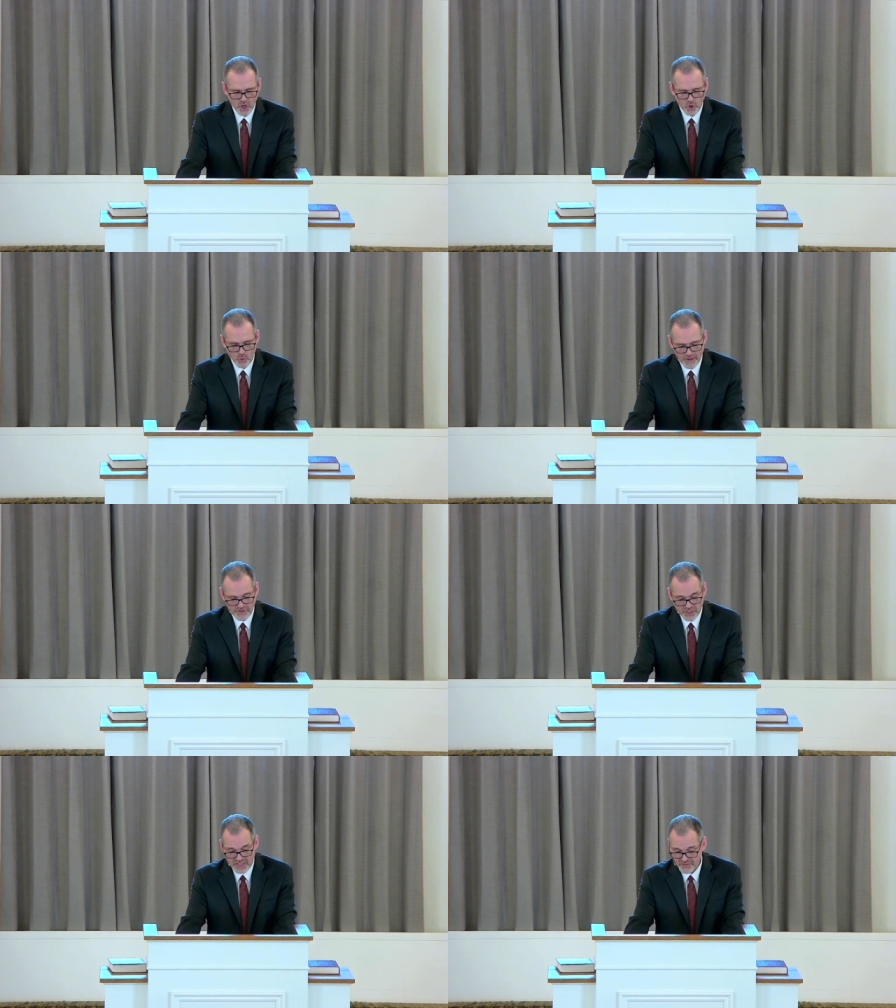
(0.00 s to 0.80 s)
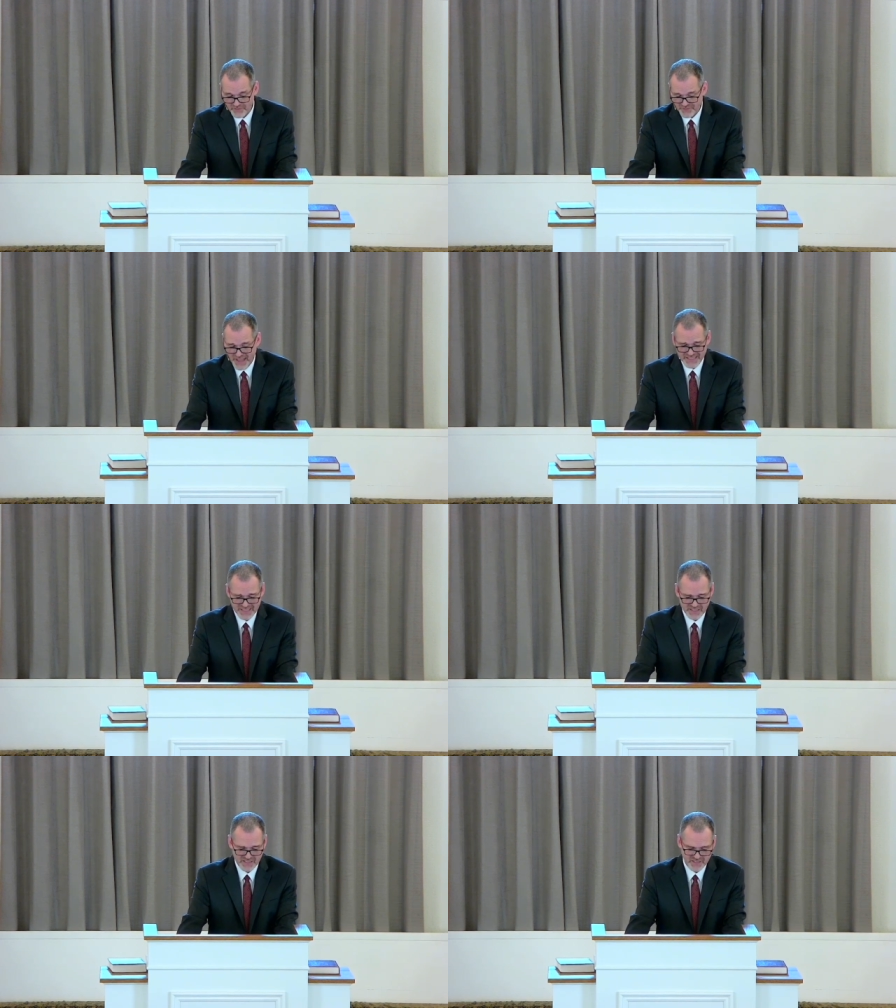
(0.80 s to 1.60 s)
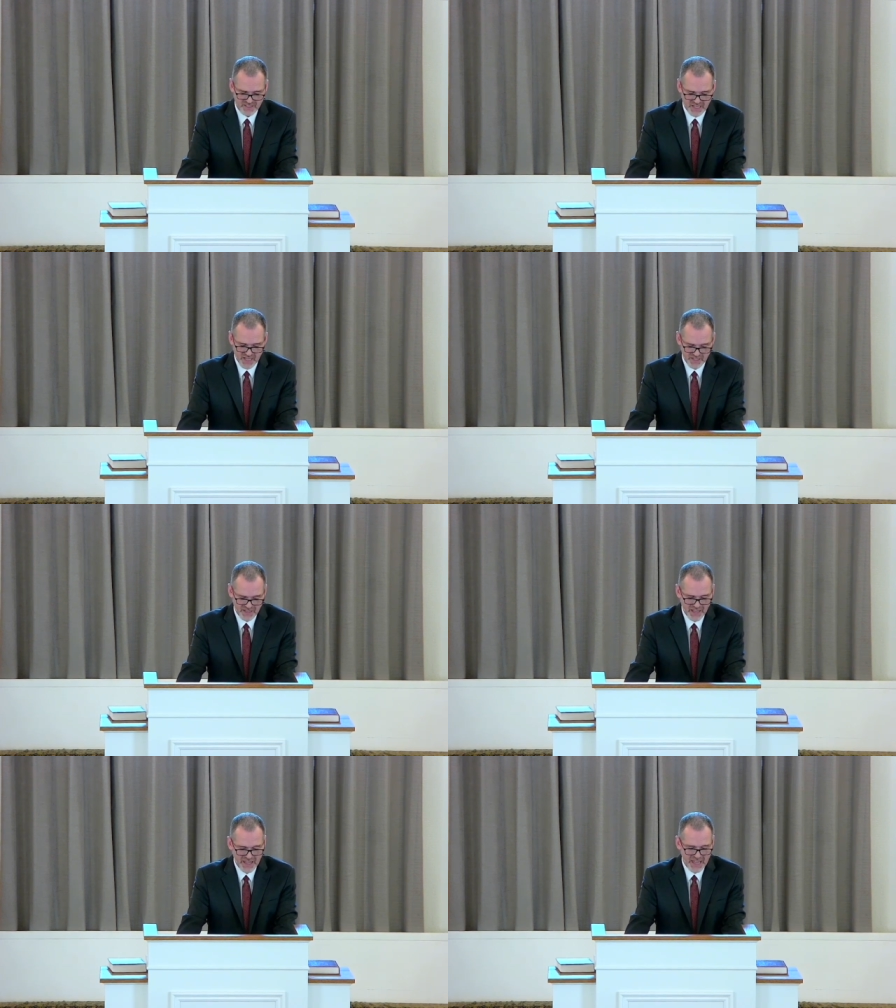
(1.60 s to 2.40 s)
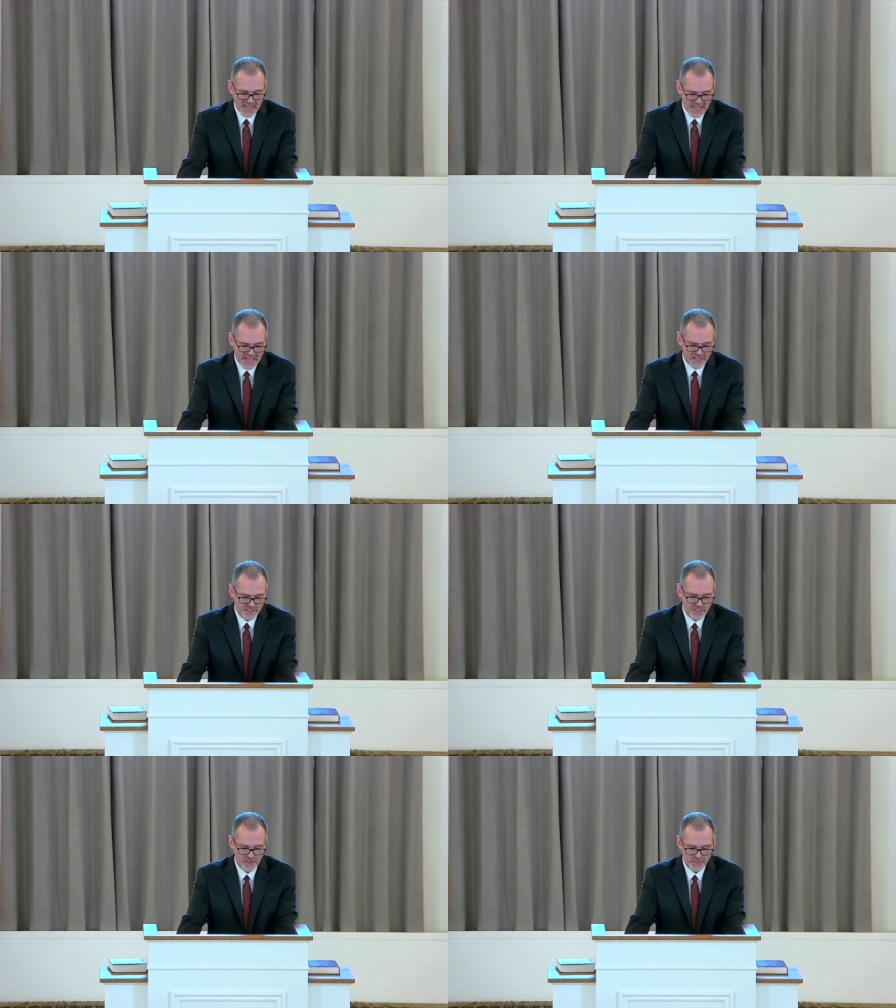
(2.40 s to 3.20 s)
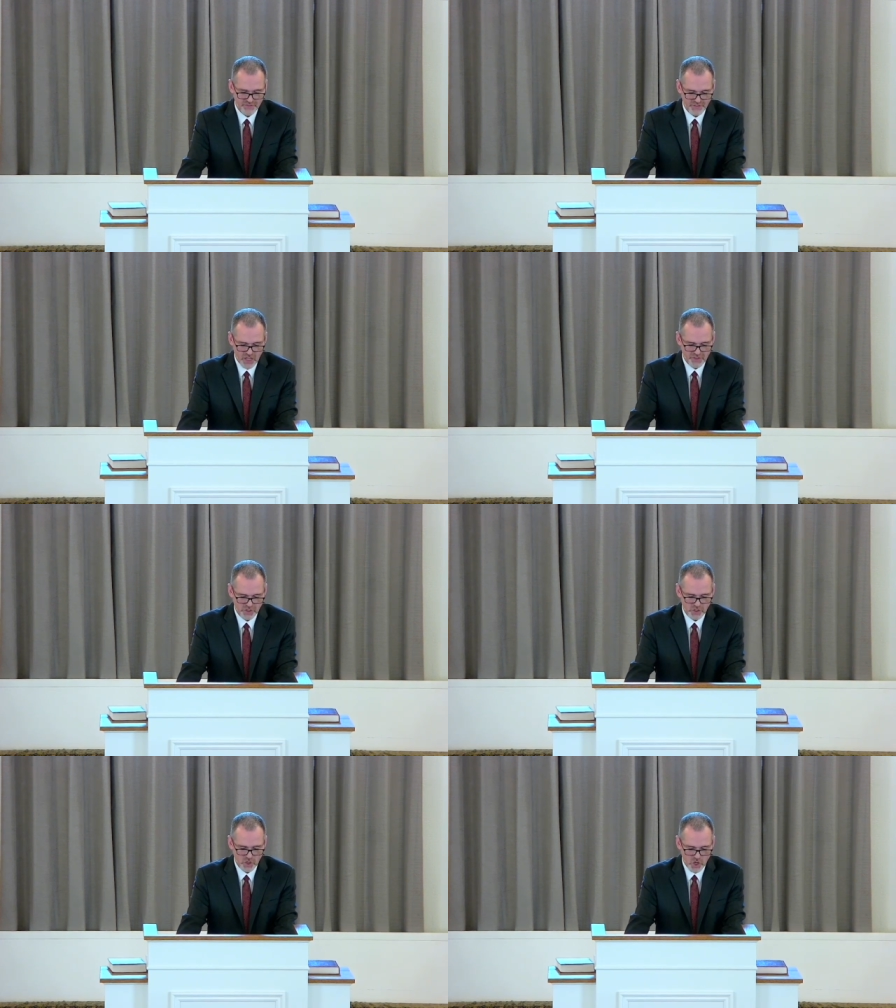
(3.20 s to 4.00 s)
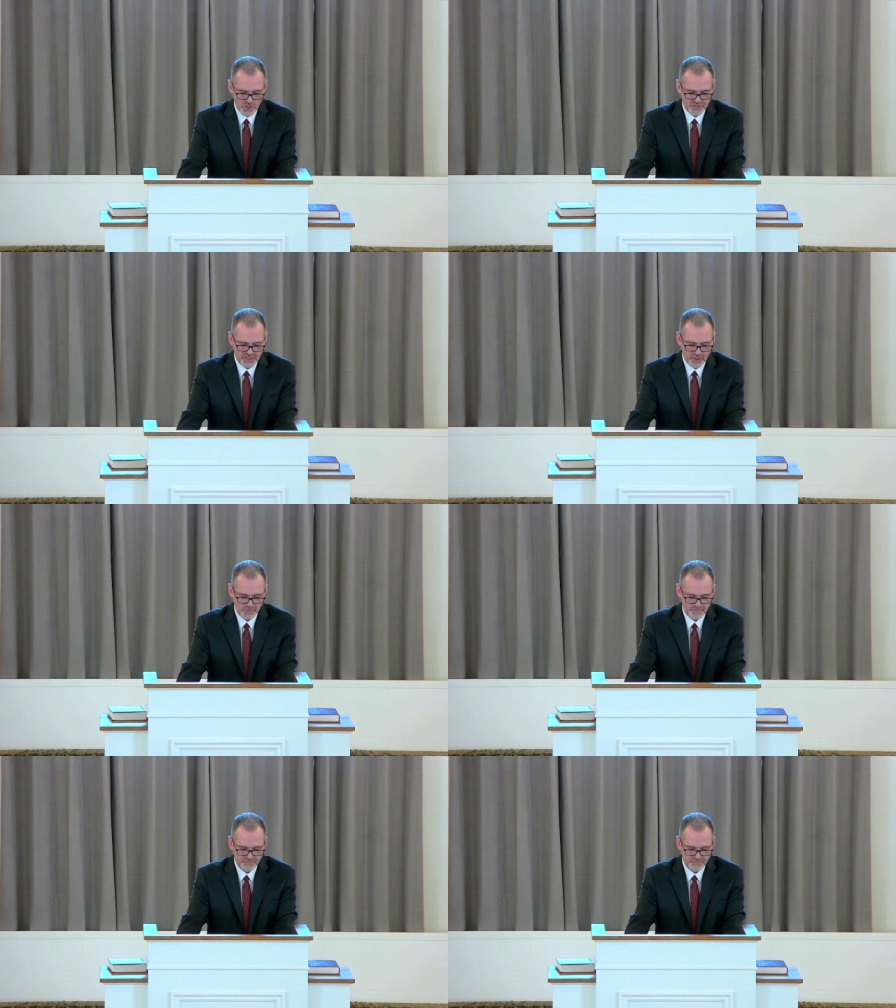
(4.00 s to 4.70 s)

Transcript: Whoever confesses the Son has the Father also.